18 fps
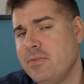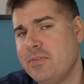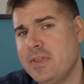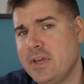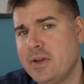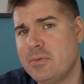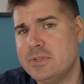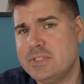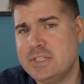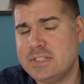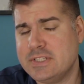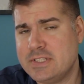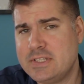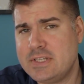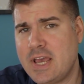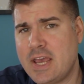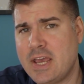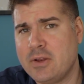think was
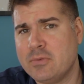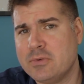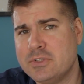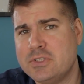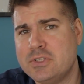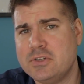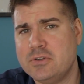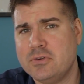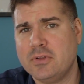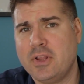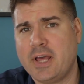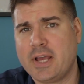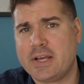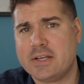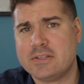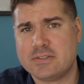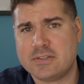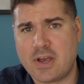insane, was to do like
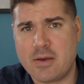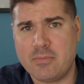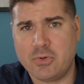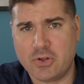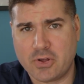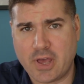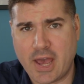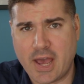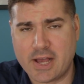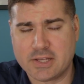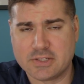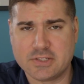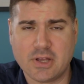a simulcast.